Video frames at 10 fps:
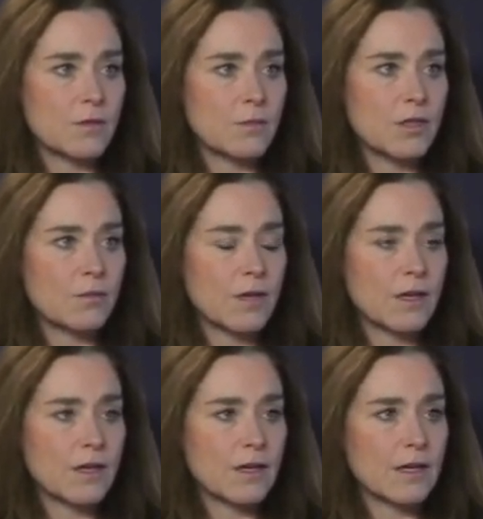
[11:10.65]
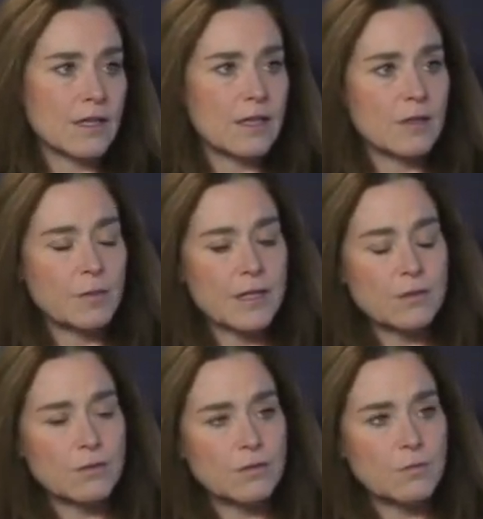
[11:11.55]
we don't want to get in a
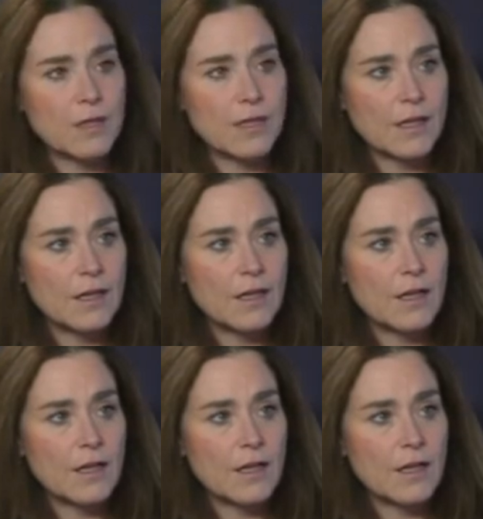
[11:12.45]
place where too many